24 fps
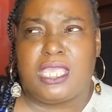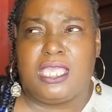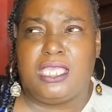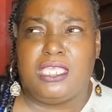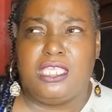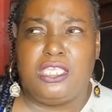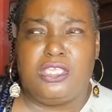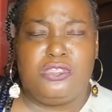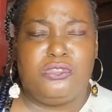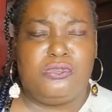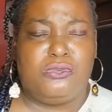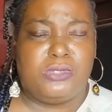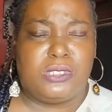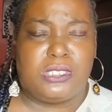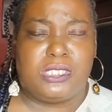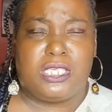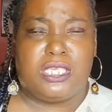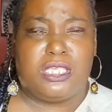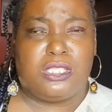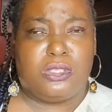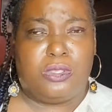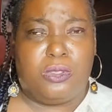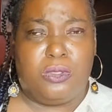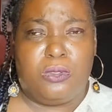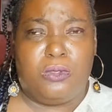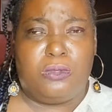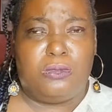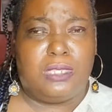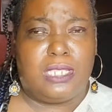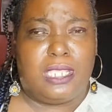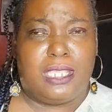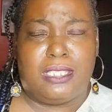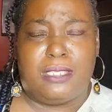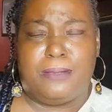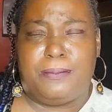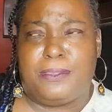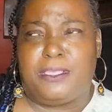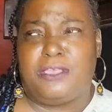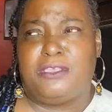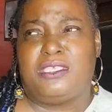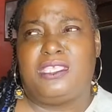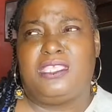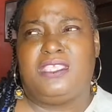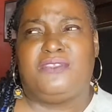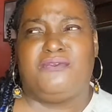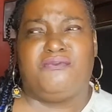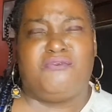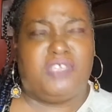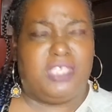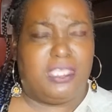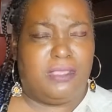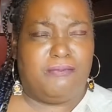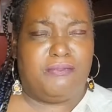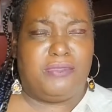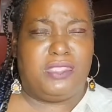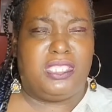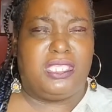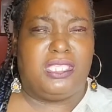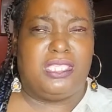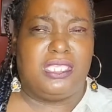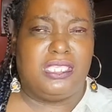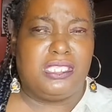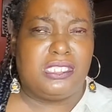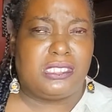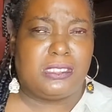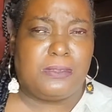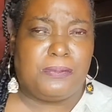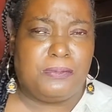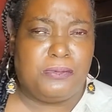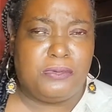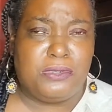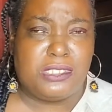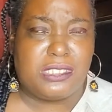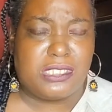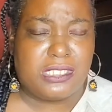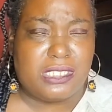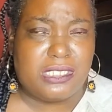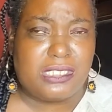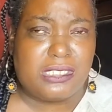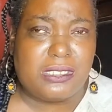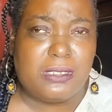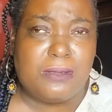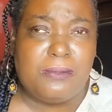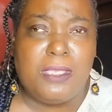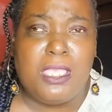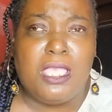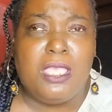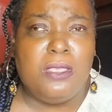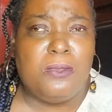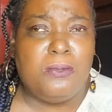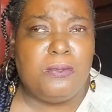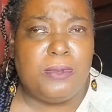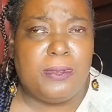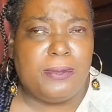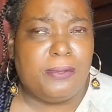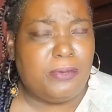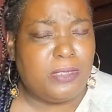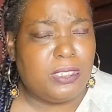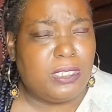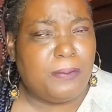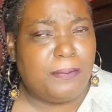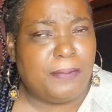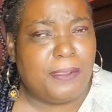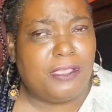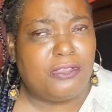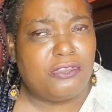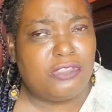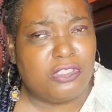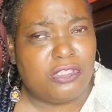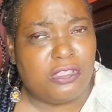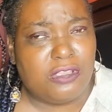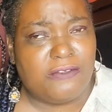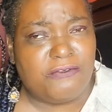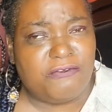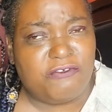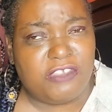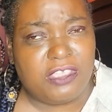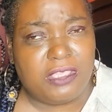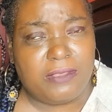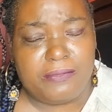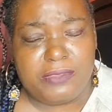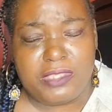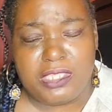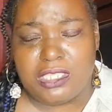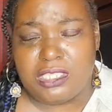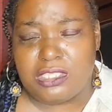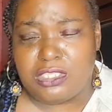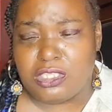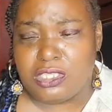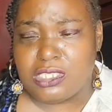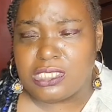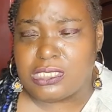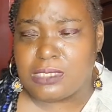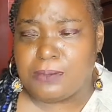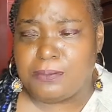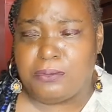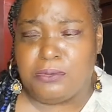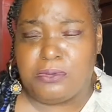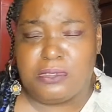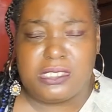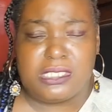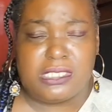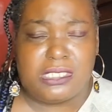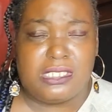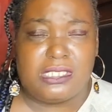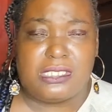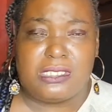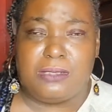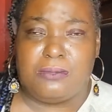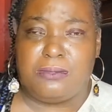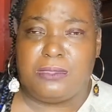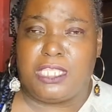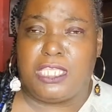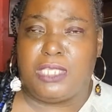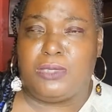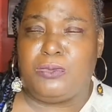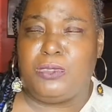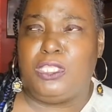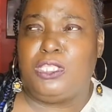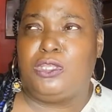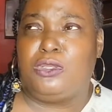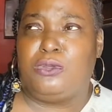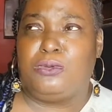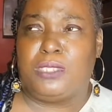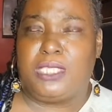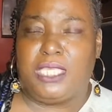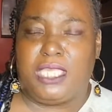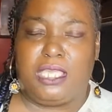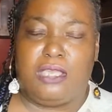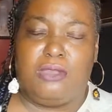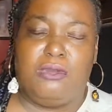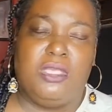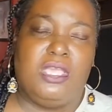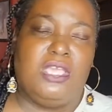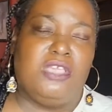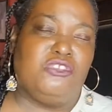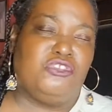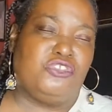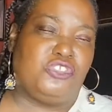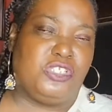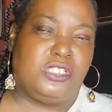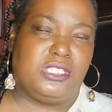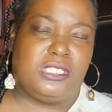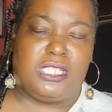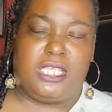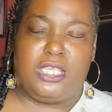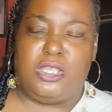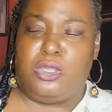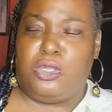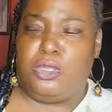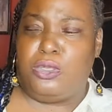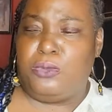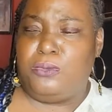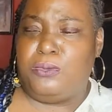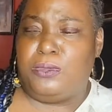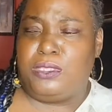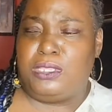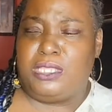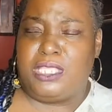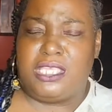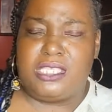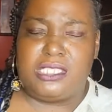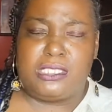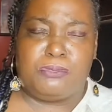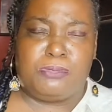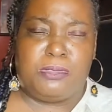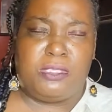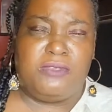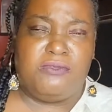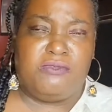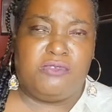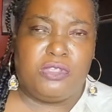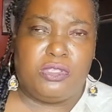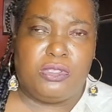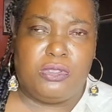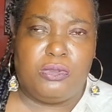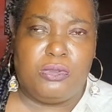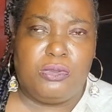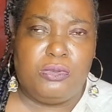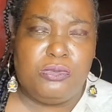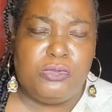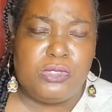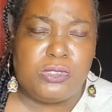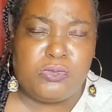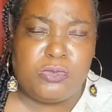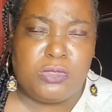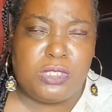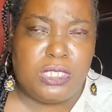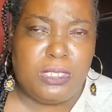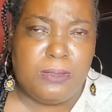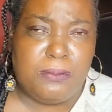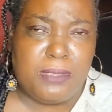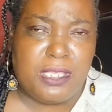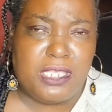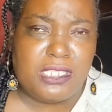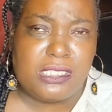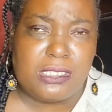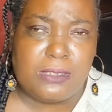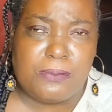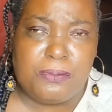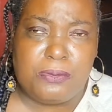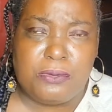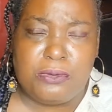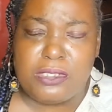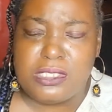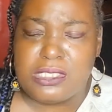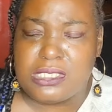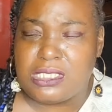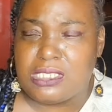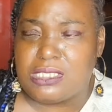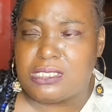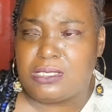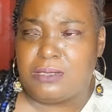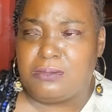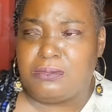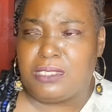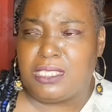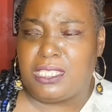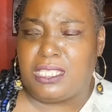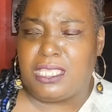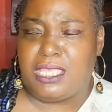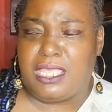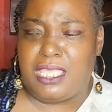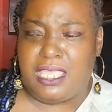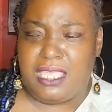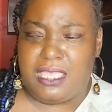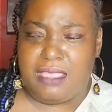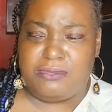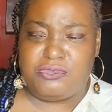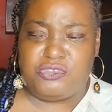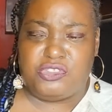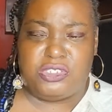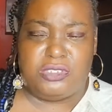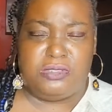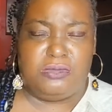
I hear you saying a whole lot about his family and his support system. Well, what about your family and your support system? Like, we don't count. She's like, oh, well, let's be real. Who's really my support system that I have?